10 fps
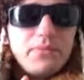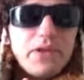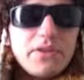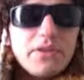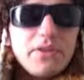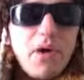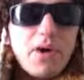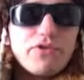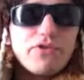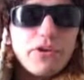the
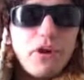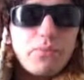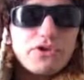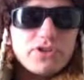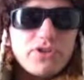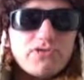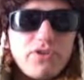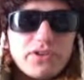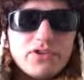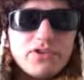binary options
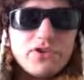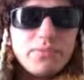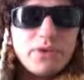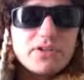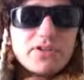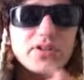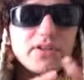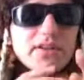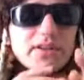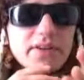strategy, because it
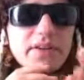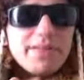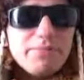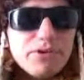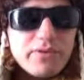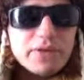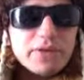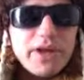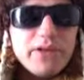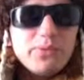can help you
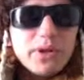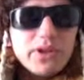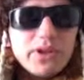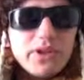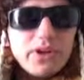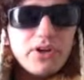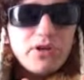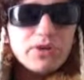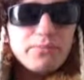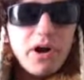evaluate whether the
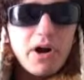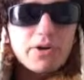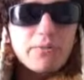current market